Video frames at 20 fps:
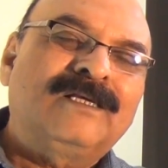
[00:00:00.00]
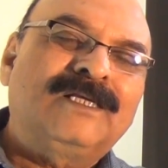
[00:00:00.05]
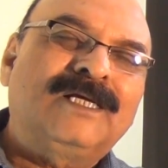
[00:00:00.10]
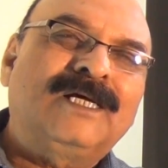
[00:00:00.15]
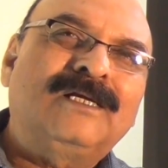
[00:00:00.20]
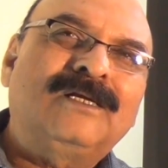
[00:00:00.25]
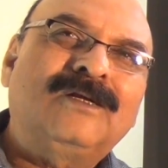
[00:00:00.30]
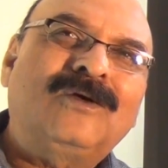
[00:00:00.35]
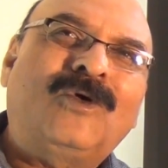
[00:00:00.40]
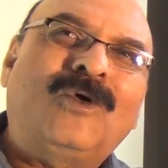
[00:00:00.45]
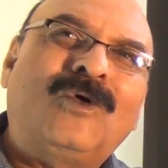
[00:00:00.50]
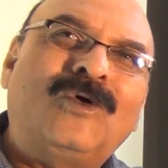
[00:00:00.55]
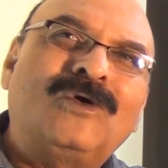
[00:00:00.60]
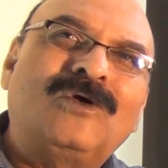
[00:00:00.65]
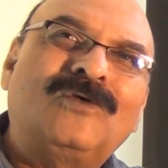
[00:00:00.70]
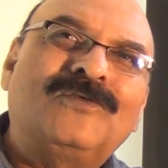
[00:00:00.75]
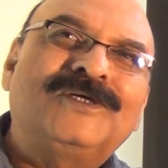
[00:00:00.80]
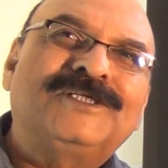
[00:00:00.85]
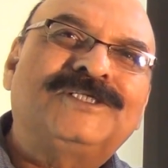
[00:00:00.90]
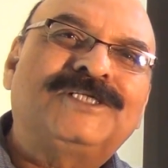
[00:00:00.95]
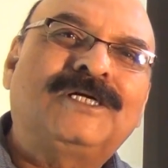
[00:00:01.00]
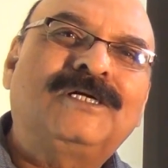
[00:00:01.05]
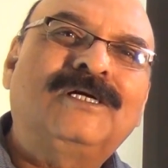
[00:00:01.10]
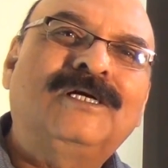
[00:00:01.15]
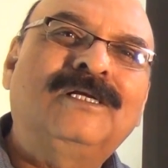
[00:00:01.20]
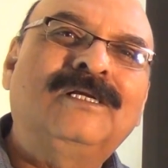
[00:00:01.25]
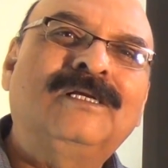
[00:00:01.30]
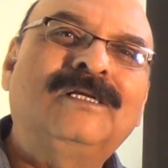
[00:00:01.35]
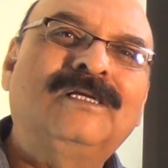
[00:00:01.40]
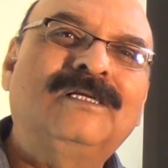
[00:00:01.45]
Then all of a
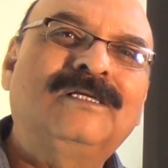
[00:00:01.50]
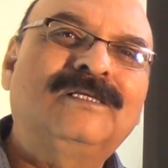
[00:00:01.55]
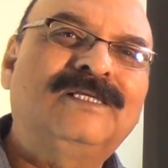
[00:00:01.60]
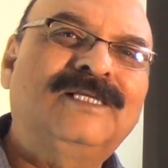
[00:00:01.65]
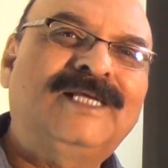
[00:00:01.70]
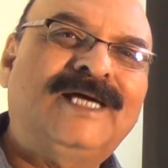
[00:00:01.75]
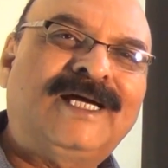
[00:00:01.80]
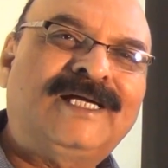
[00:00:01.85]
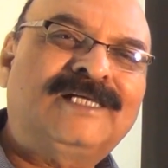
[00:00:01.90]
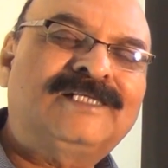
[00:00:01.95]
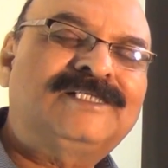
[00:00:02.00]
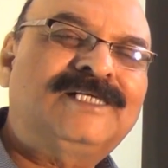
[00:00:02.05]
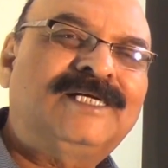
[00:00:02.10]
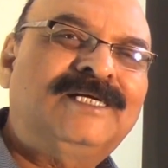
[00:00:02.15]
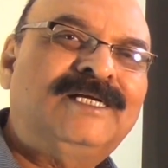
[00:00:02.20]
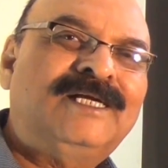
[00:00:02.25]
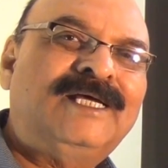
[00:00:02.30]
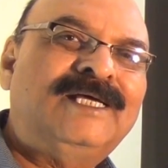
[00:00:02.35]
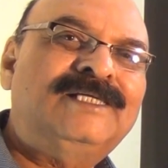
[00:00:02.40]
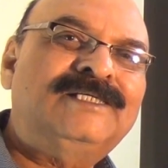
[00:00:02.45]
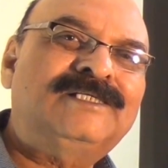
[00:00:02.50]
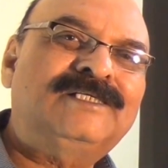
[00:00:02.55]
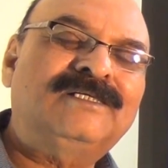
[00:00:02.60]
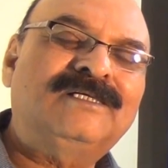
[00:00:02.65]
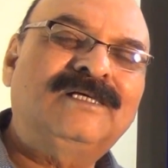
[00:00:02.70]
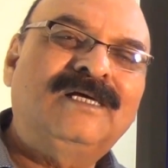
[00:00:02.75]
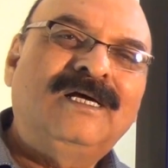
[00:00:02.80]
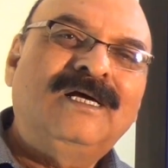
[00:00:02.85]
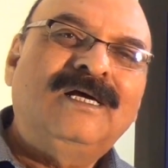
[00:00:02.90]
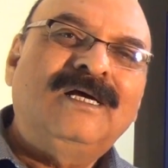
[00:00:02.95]
sudden that
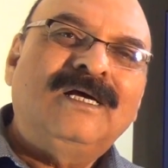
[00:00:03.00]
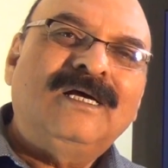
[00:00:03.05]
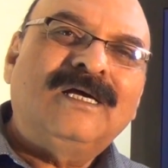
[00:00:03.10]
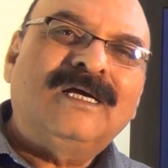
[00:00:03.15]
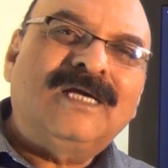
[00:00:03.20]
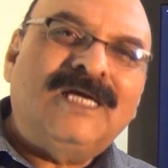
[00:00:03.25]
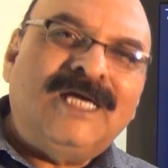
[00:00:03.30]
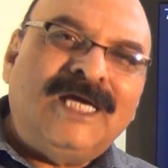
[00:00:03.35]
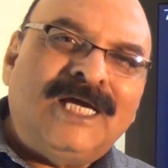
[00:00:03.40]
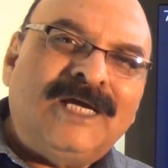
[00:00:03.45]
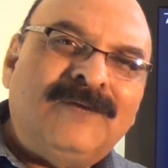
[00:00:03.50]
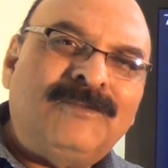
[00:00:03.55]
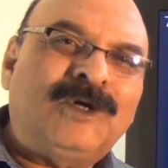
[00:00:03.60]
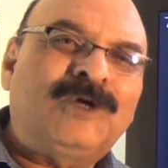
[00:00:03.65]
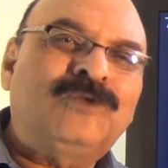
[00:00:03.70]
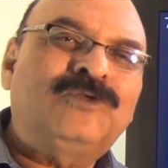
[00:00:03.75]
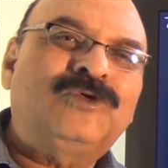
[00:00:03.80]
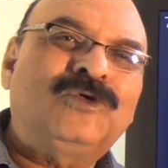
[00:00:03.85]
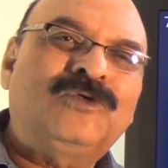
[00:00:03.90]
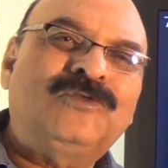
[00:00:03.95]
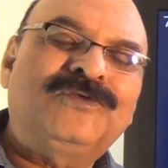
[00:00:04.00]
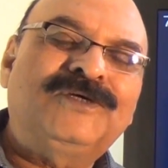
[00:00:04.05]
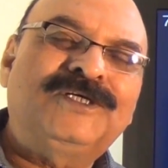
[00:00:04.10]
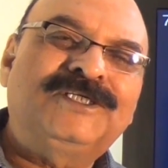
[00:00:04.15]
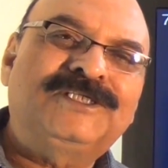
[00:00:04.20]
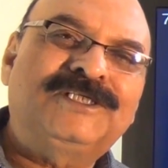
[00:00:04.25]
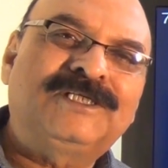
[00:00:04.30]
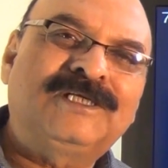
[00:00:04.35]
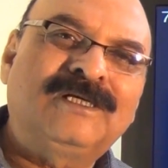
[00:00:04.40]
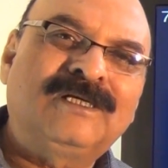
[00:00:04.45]
sentence came out of
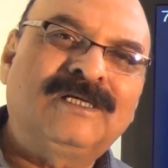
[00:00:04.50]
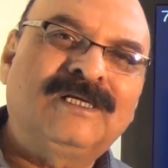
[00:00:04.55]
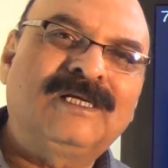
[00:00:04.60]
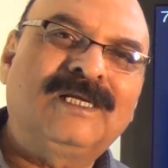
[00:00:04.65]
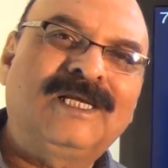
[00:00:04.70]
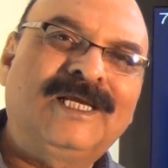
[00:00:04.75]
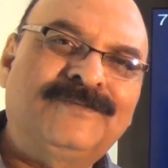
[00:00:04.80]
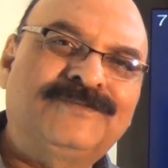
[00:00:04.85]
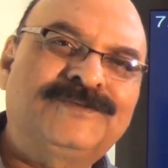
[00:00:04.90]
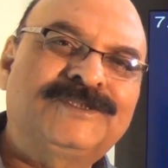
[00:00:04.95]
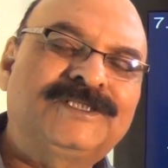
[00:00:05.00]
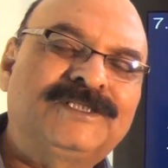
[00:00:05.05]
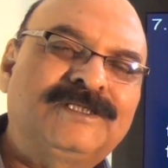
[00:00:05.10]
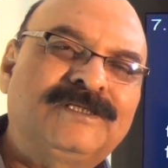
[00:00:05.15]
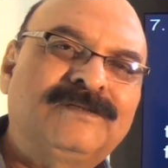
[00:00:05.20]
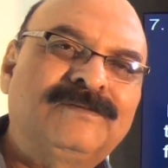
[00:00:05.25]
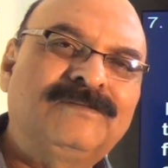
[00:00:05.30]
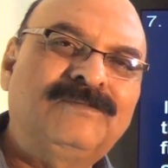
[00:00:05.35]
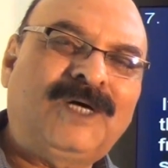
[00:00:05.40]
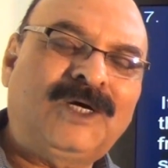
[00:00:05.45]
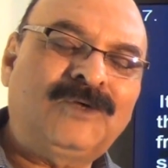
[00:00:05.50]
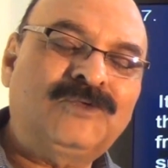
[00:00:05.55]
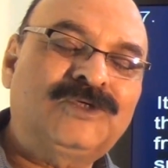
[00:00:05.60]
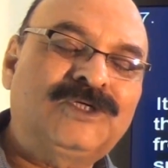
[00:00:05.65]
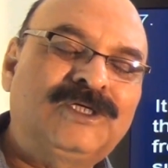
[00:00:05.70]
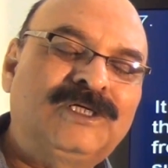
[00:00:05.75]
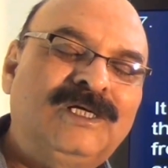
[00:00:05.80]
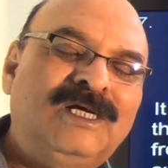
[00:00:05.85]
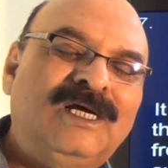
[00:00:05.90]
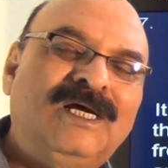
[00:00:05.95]
his lips, mouth.